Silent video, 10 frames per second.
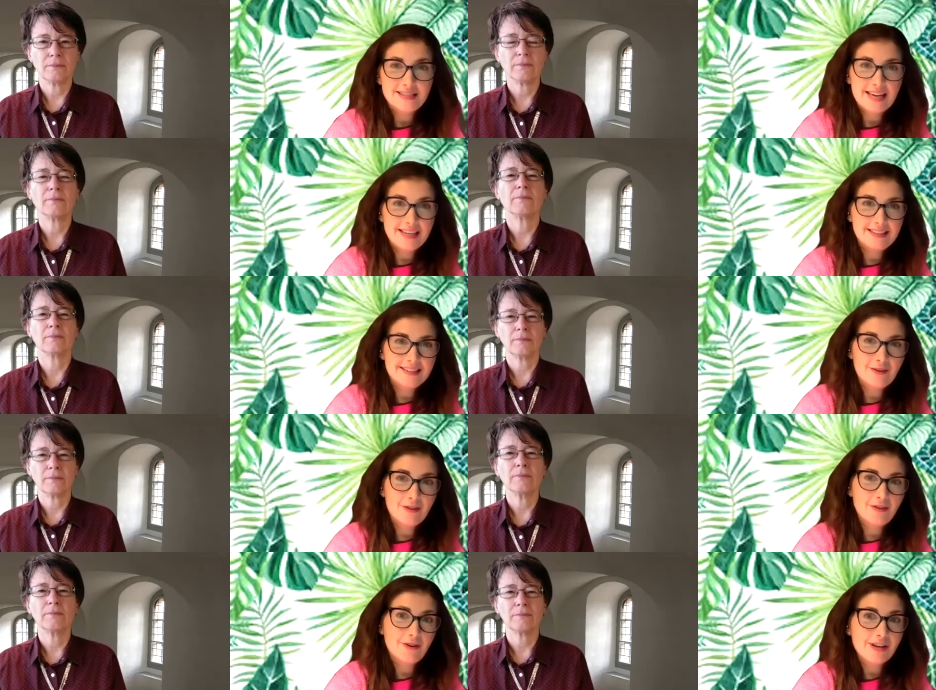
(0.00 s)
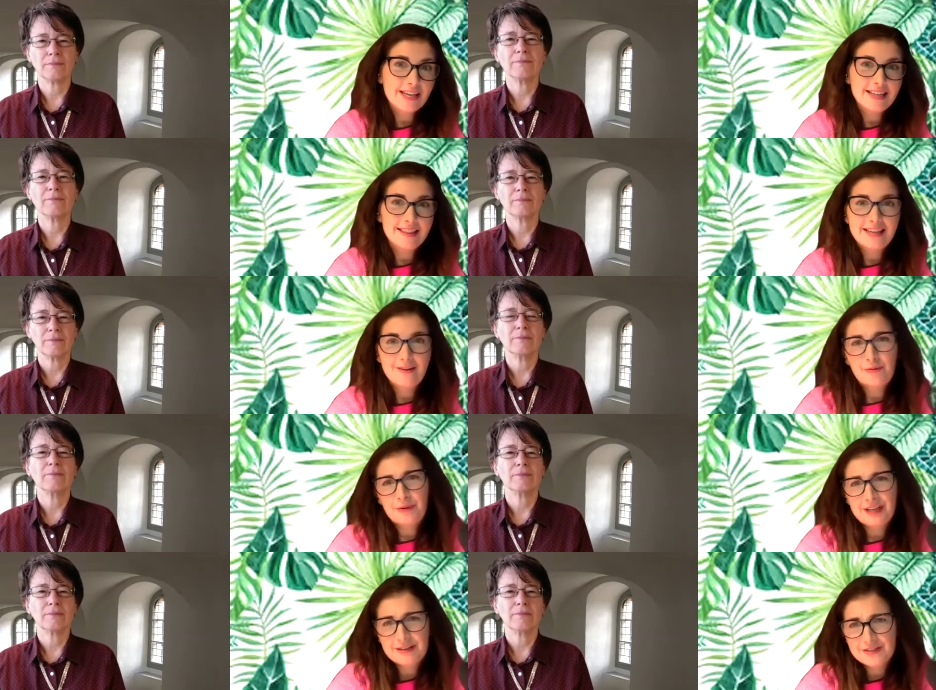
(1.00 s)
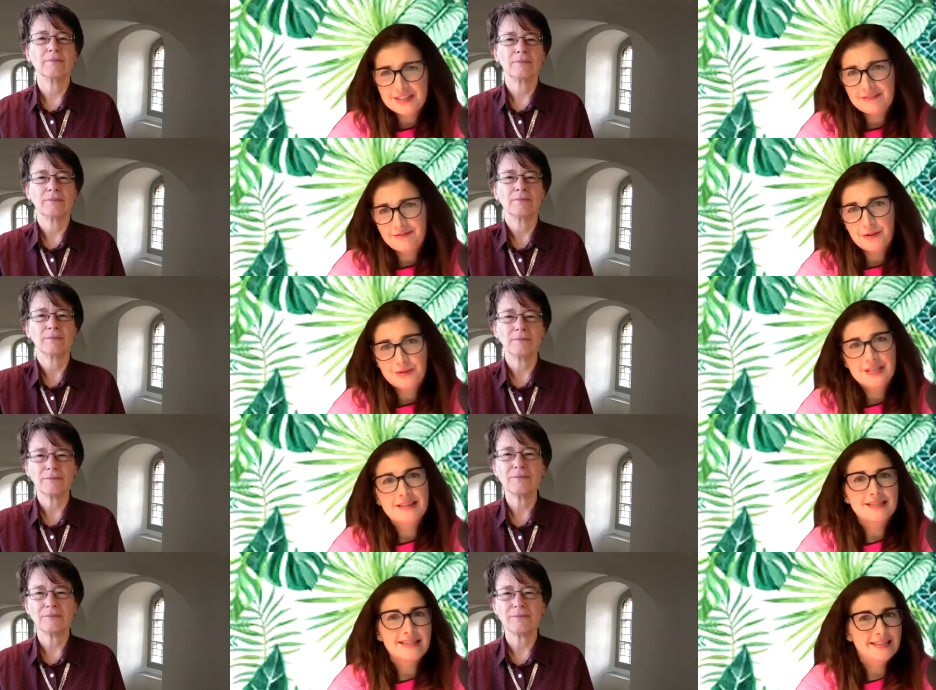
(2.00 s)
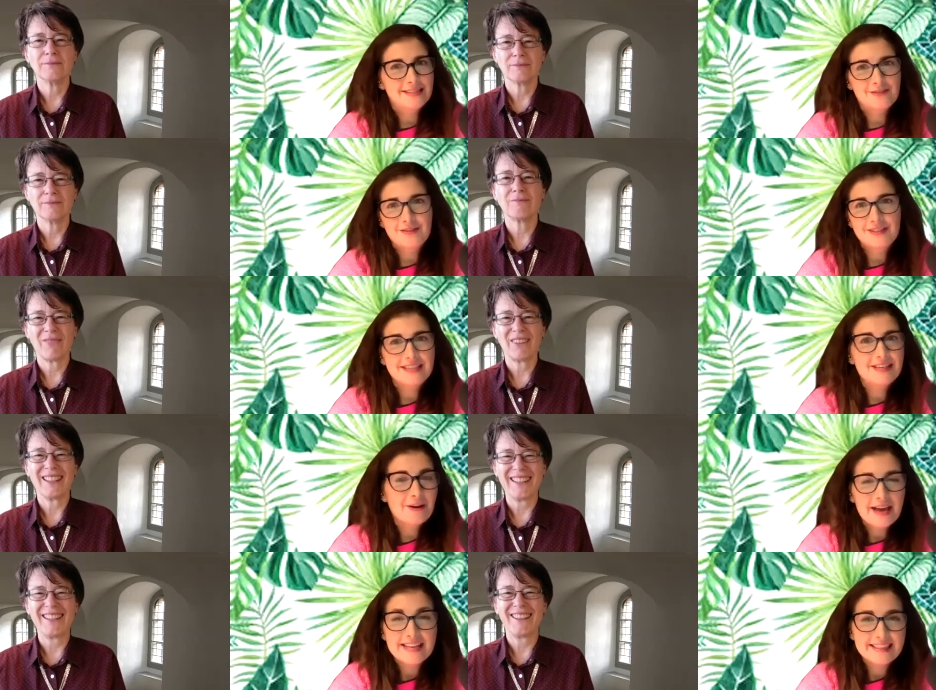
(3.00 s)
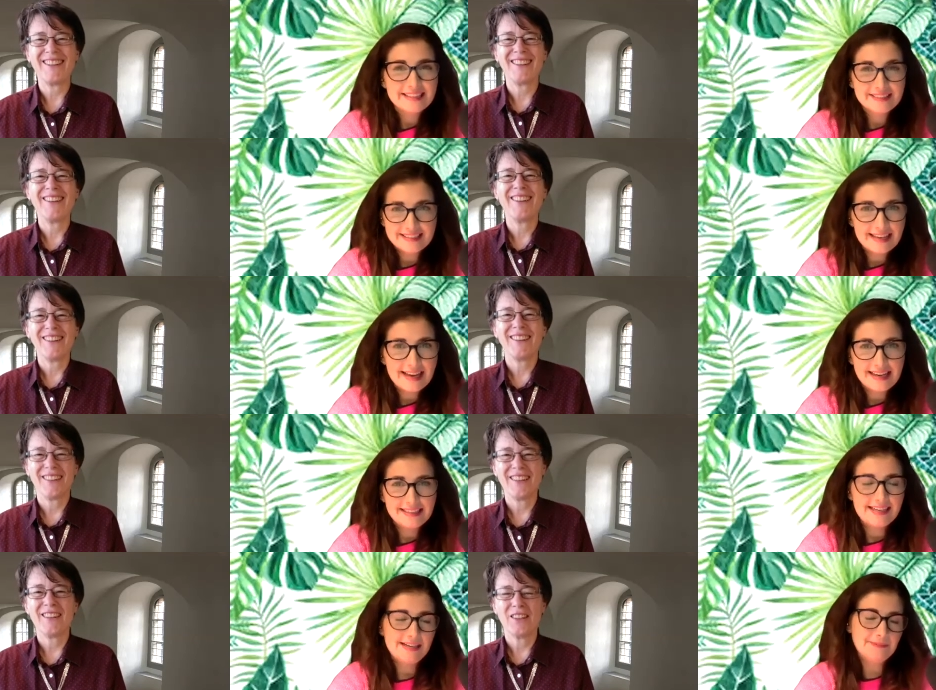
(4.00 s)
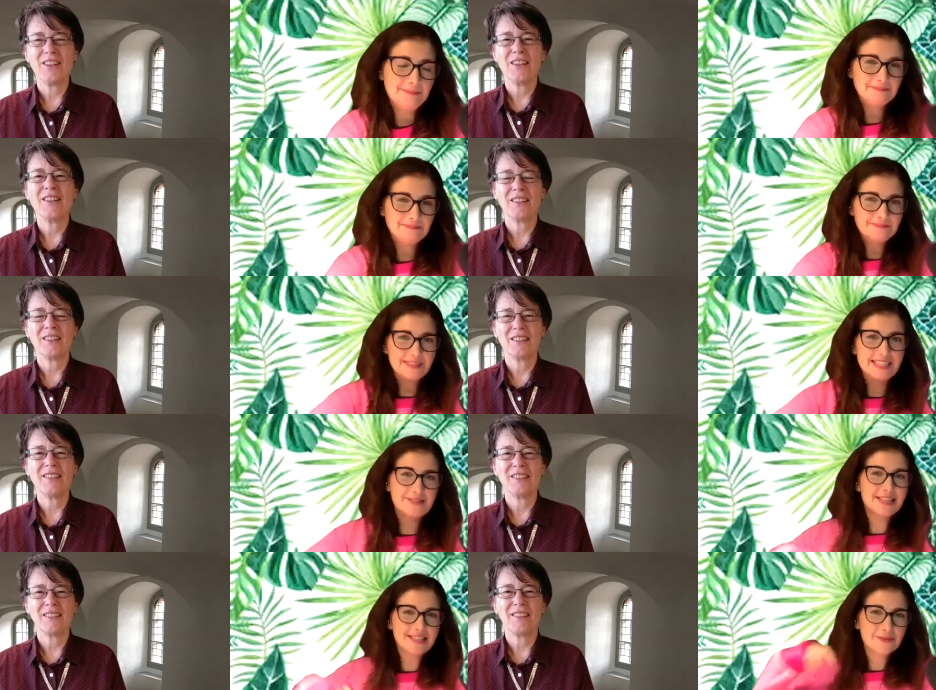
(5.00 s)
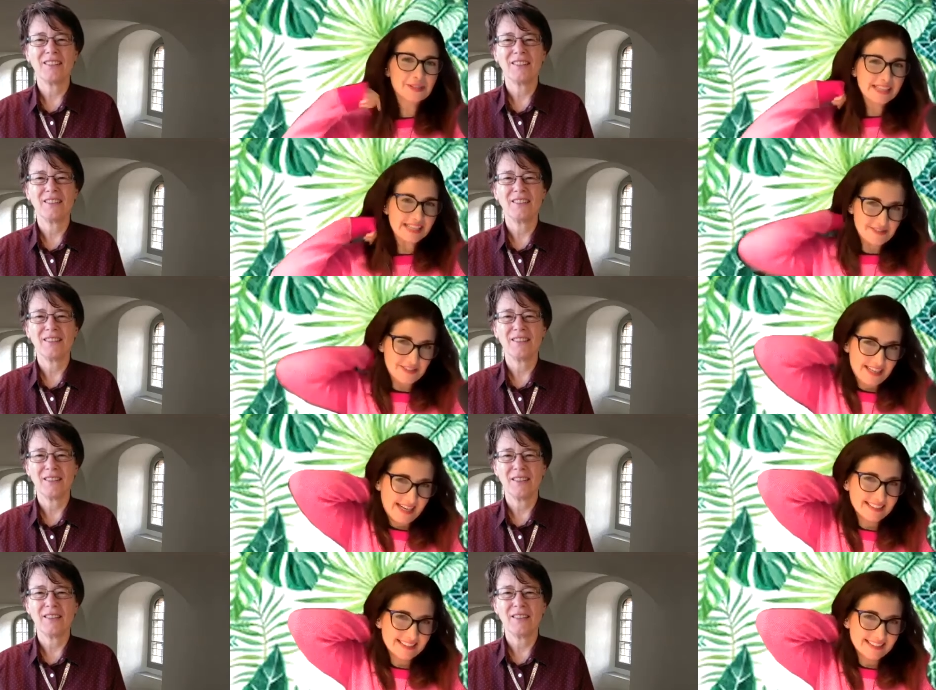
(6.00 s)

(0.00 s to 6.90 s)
Speaker 1: that they're 30 and they don't really understand photosynthesis or, you know, anything like that. It's really interesting.